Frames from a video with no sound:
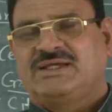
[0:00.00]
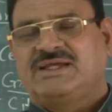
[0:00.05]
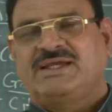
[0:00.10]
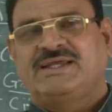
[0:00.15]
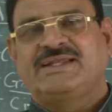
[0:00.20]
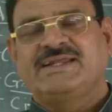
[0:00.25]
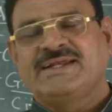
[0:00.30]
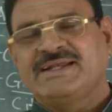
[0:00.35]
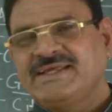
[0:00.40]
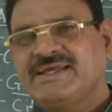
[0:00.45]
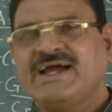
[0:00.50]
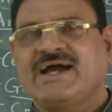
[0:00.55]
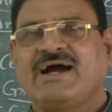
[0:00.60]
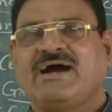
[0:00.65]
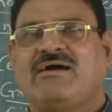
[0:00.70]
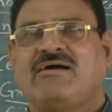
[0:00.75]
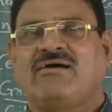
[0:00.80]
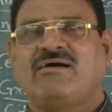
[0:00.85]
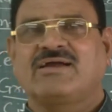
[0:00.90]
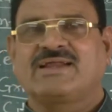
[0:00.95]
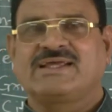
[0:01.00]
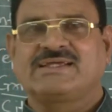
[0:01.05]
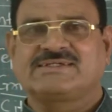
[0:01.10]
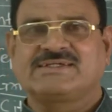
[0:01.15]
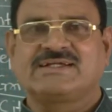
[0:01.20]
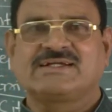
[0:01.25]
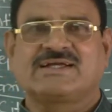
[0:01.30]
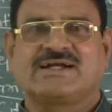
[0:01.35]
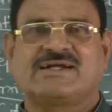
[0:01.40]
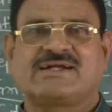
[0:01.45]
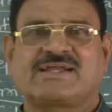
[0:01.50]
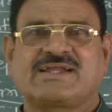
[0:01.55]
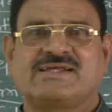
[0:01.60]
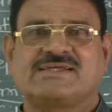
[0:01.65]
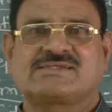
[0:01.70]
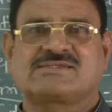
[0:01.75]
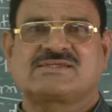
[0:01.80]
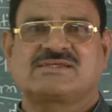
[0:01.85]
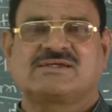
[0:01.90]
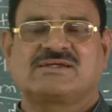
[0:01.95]
In India or Asian
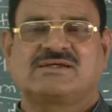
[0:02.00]
countries,